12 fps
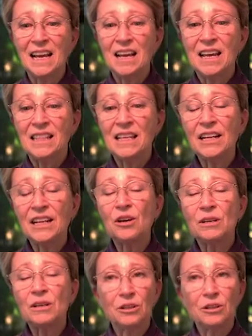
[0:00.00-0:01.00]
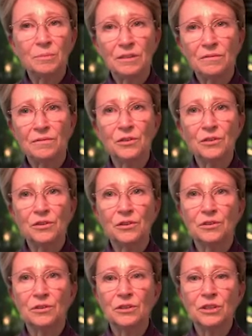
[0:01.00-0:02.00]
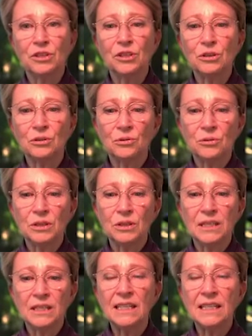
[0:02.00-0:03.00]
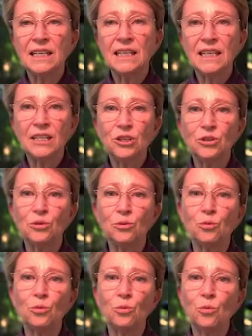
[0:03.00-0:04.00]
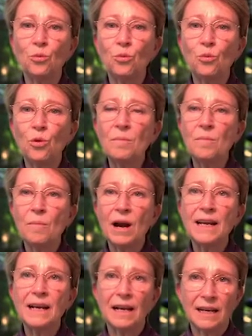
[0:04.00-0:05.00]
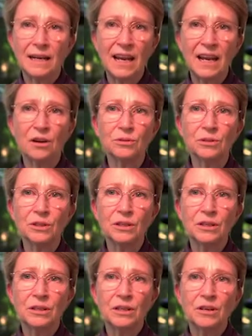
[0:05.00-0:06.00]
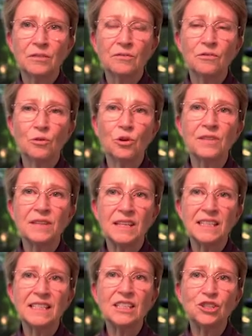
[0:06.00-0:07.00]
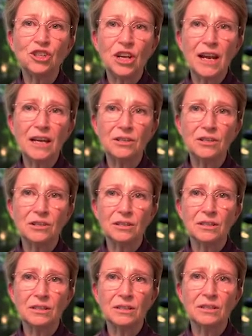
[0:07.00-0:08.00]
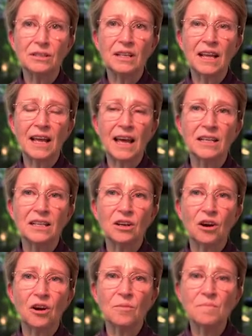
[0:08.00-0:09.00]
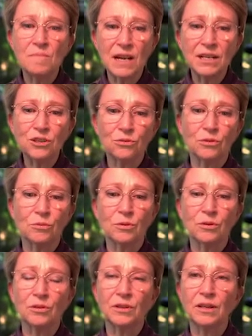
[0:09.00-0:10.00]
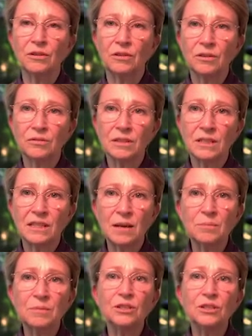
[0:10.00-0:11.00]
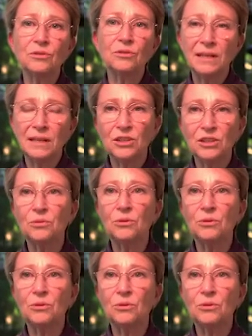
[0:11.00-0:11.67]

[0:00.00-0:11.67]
Then I go a little bit further to dig into what might account for these changes that are measurable, that are demonstrated to